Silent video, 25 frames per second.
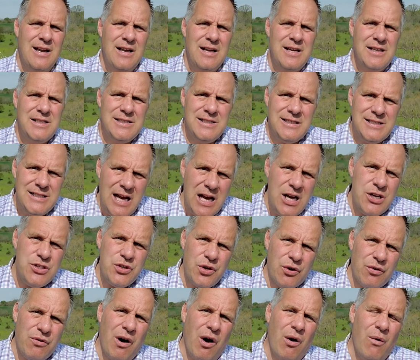Seeds
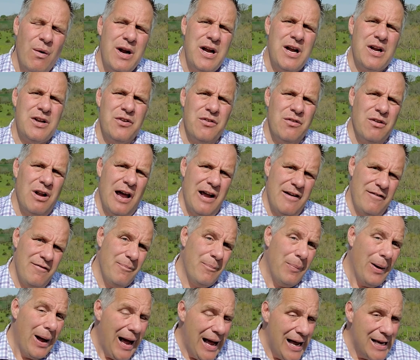are growing in your life,
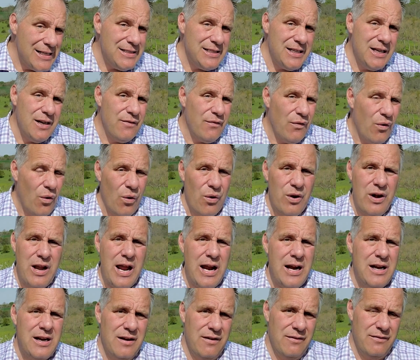positive or
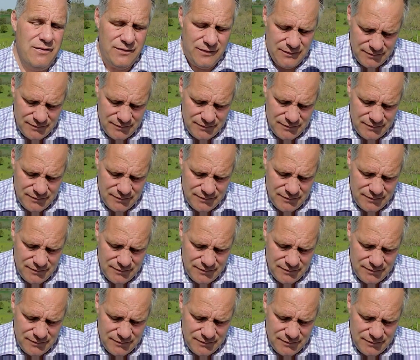negative.